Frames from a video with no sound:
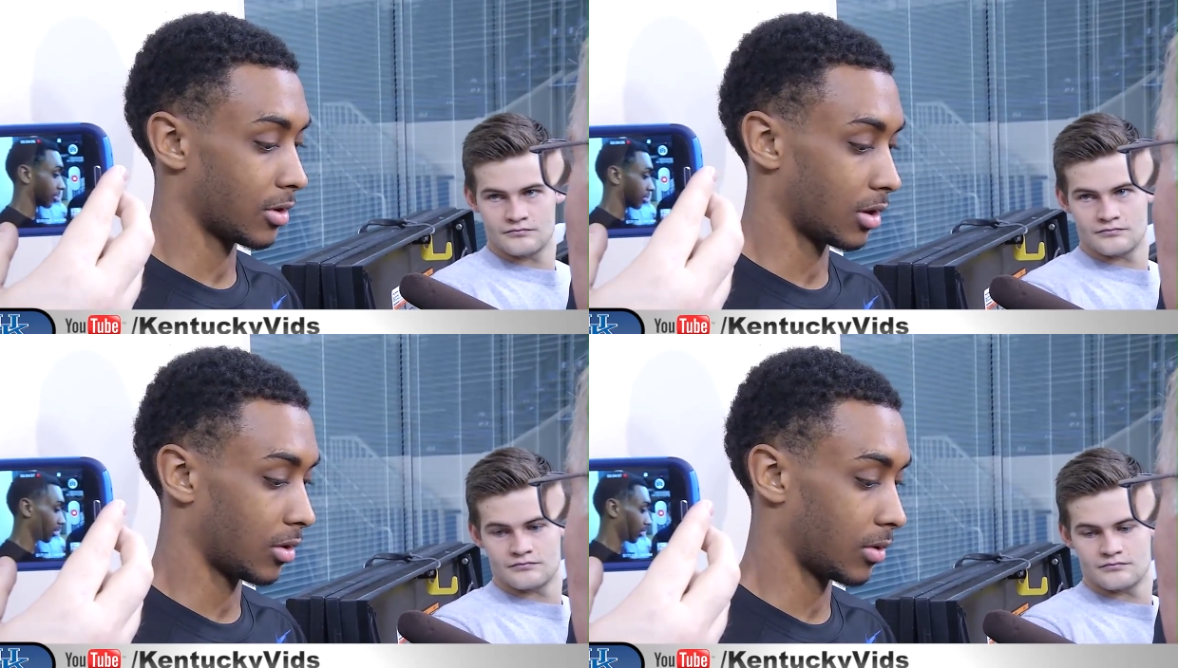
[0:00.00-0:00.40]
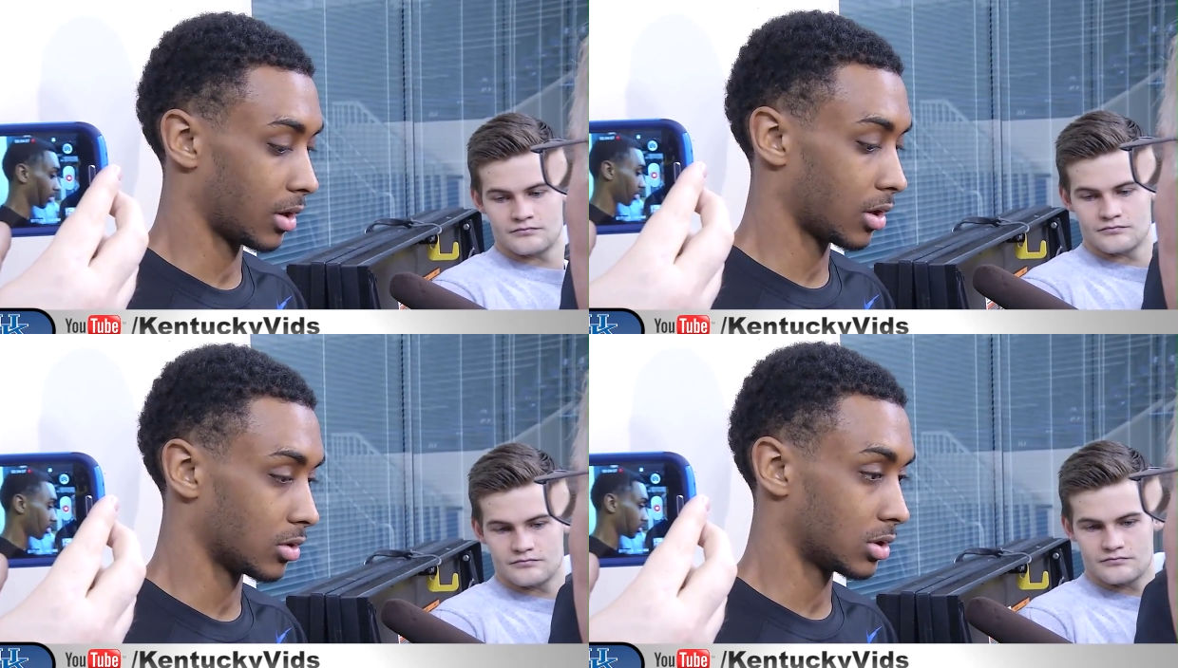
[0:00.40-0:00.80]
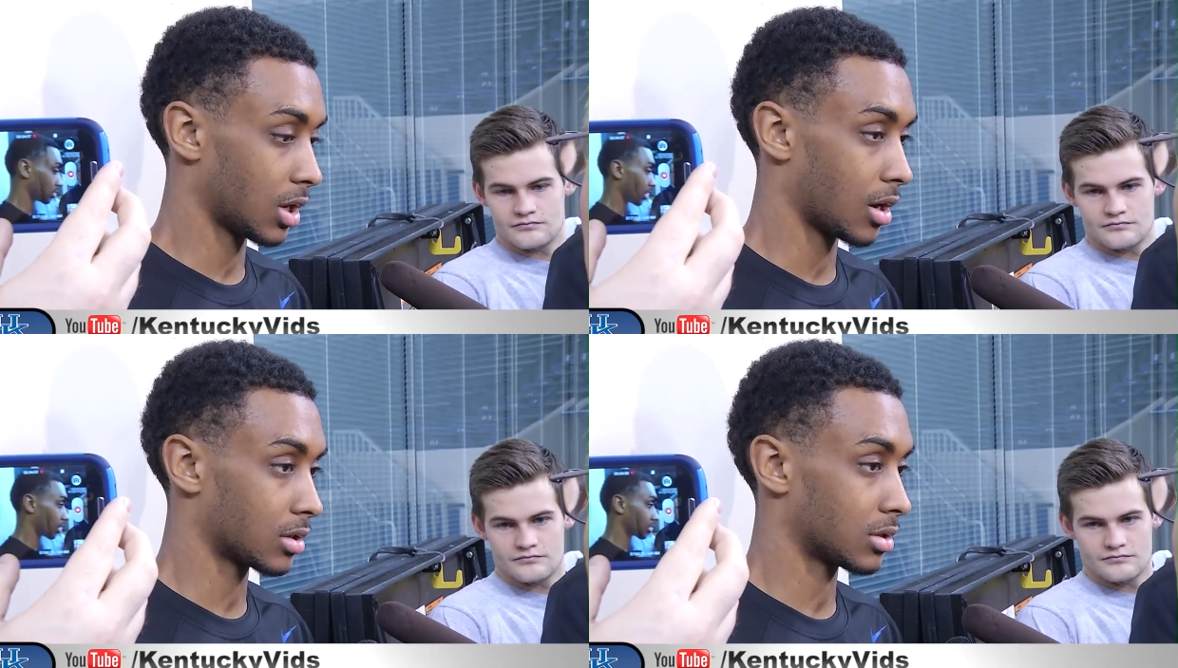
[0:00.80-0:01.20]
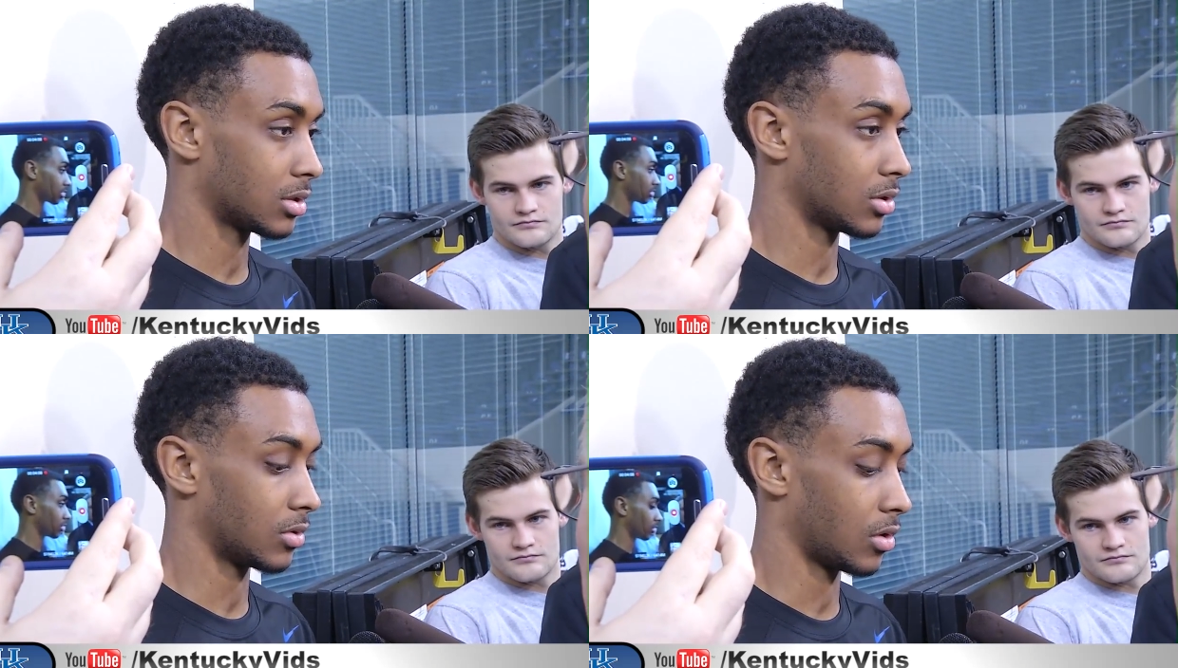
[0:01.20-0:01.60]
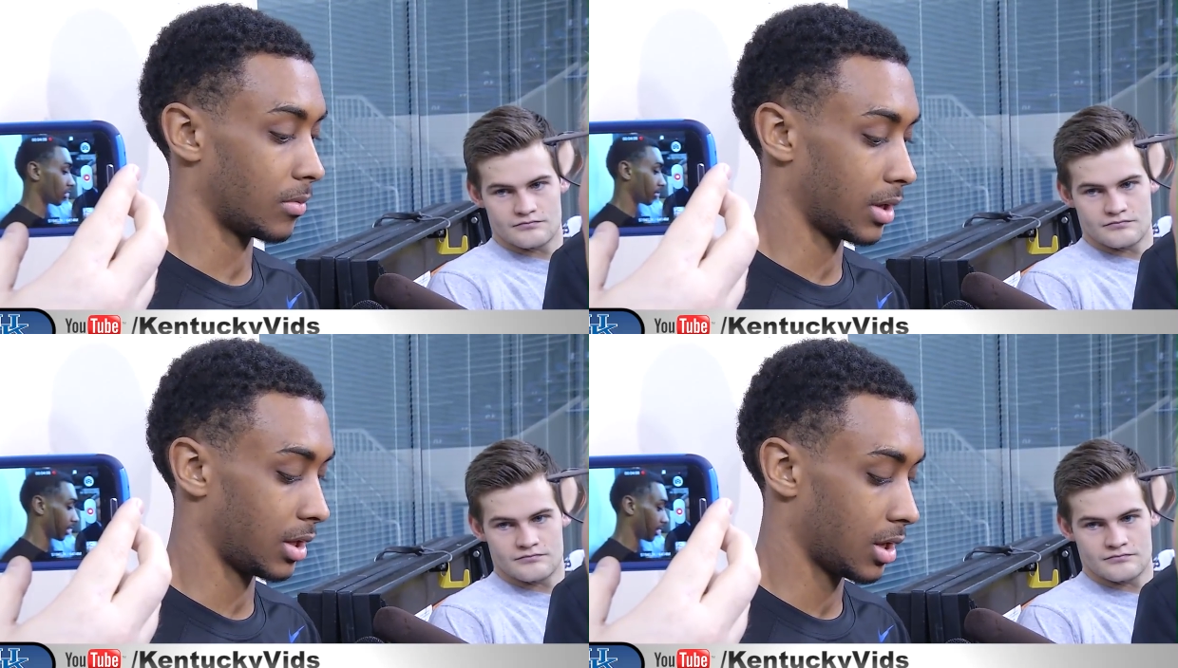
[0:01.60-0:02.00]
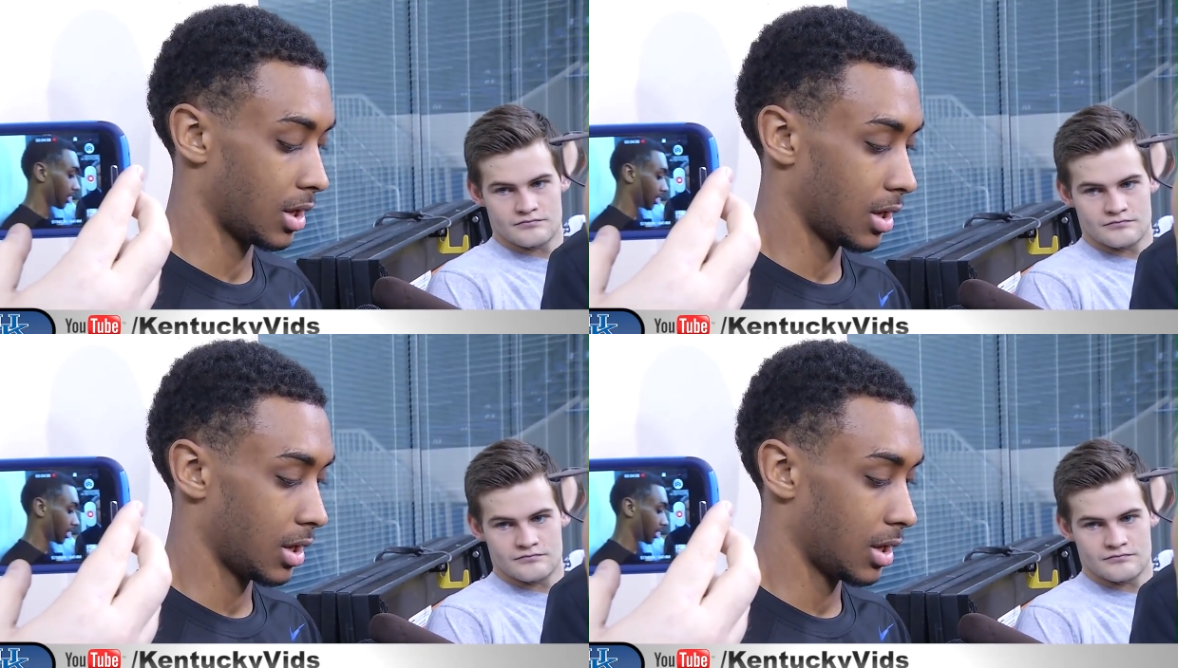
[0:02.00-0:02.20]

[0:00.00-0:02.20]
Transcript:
Speaker 1: you know, when coach talks to him and